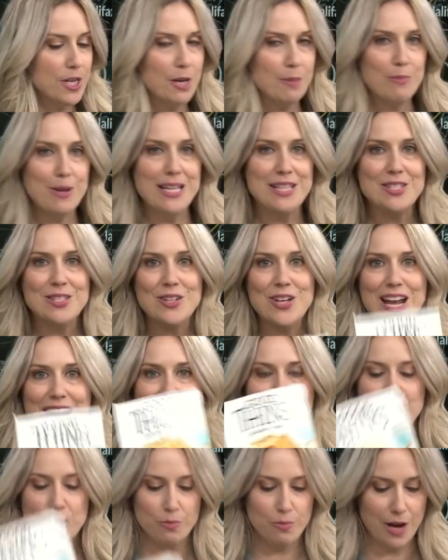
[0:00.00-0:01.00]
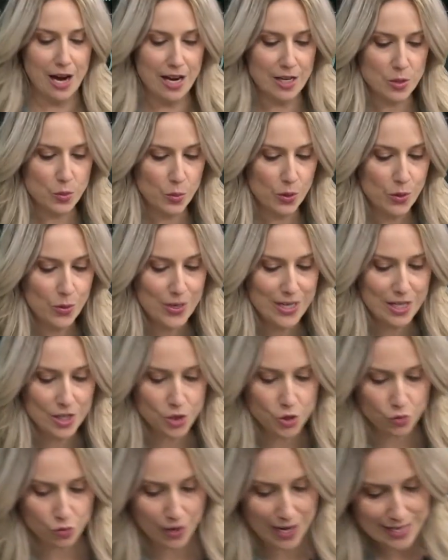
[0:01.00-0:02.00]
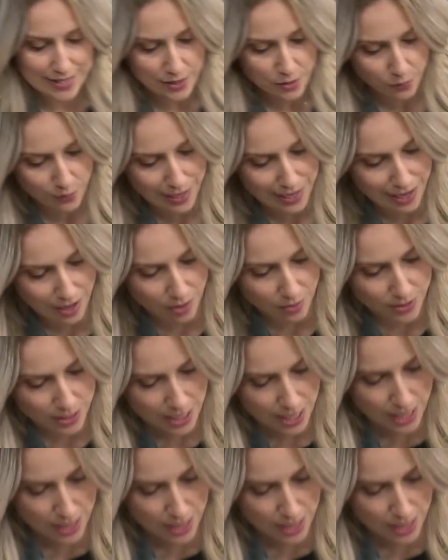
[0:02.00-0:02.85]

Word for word: your pencil, and your box. We're going to trace around